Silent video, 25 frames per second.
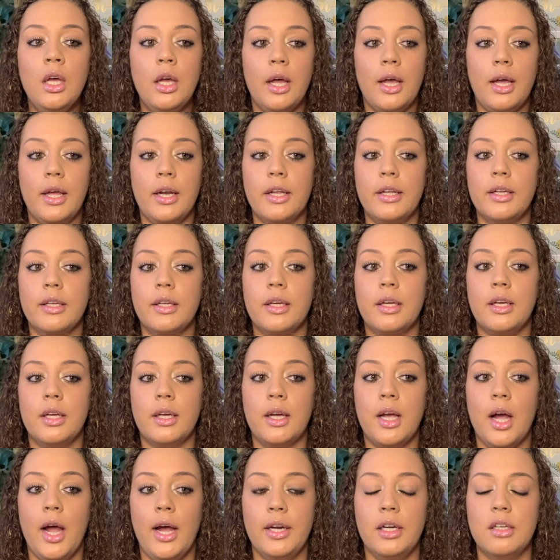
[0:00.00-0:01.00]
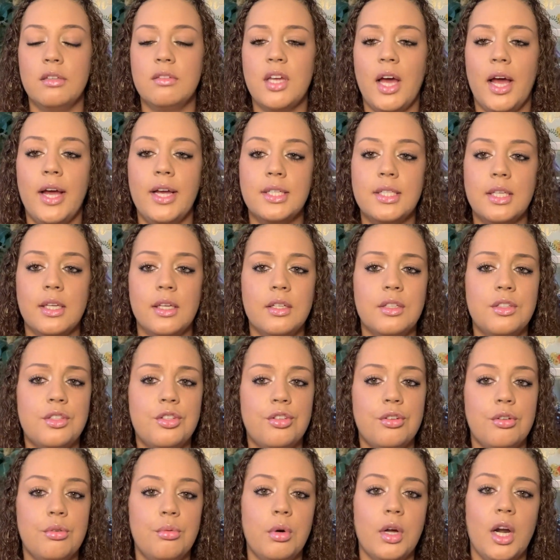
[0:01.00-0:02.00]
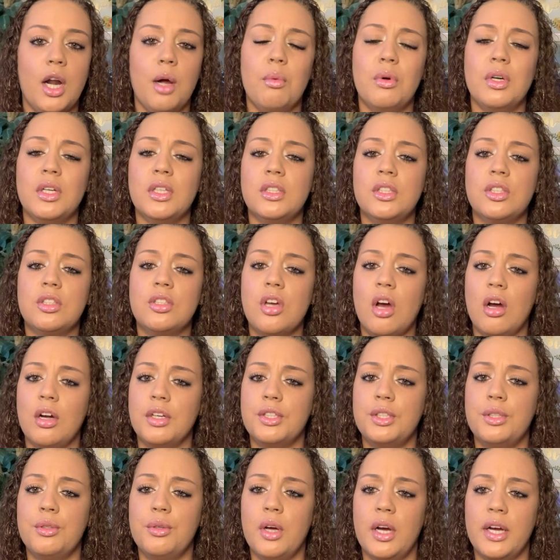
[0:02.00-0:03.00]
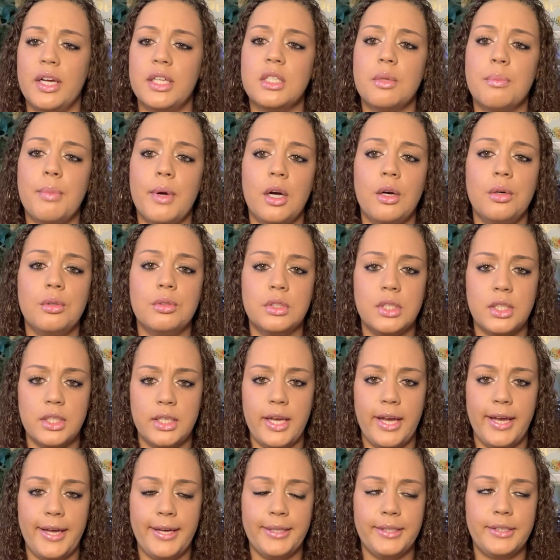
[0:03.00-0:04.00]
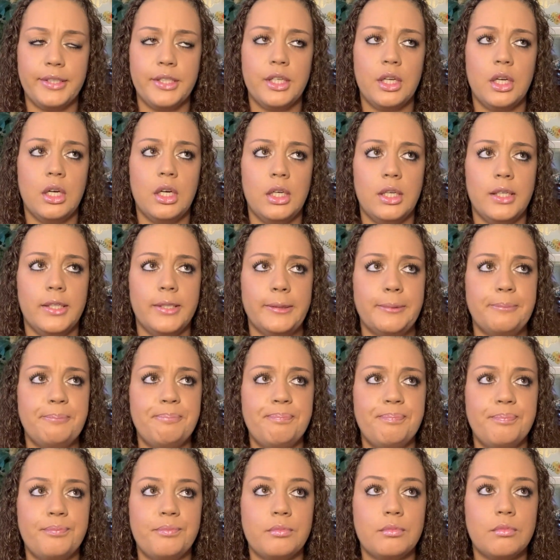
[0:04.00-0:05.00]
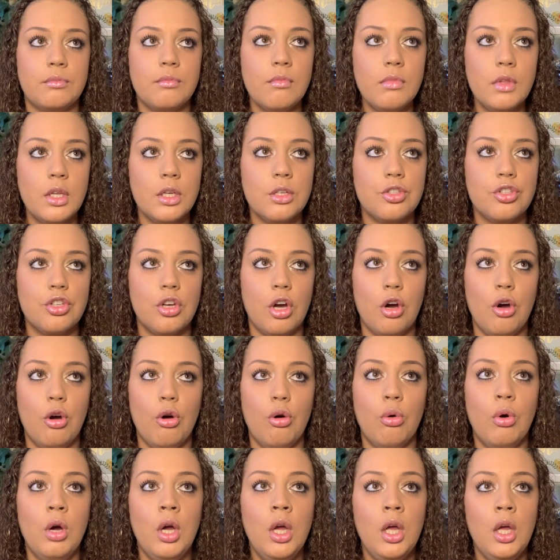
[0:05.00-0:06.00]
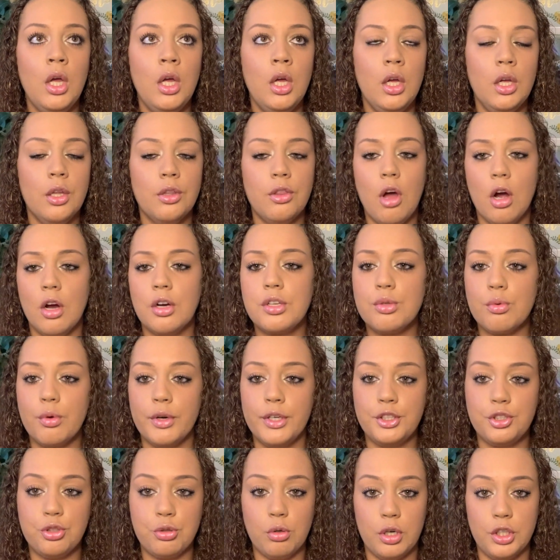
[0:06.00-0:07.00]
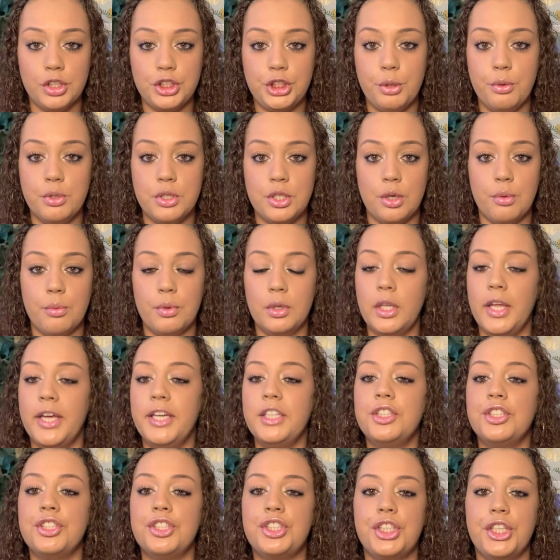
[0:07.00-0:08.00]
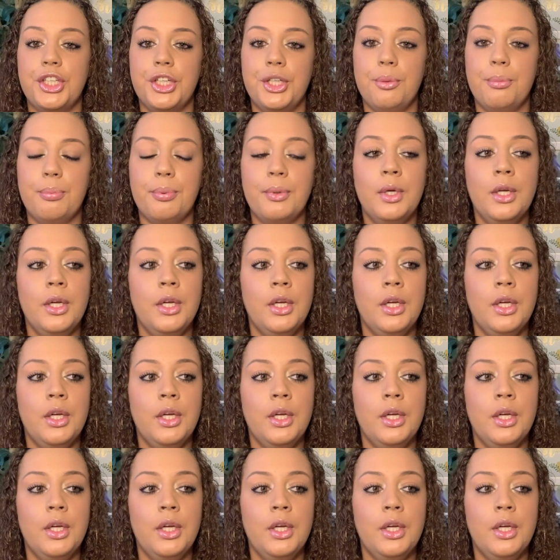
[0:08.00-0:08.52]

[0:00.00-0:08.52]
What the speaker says: And it kind of ties into what I wanted to talk to you guys about today. So long story short, she was in a relationship.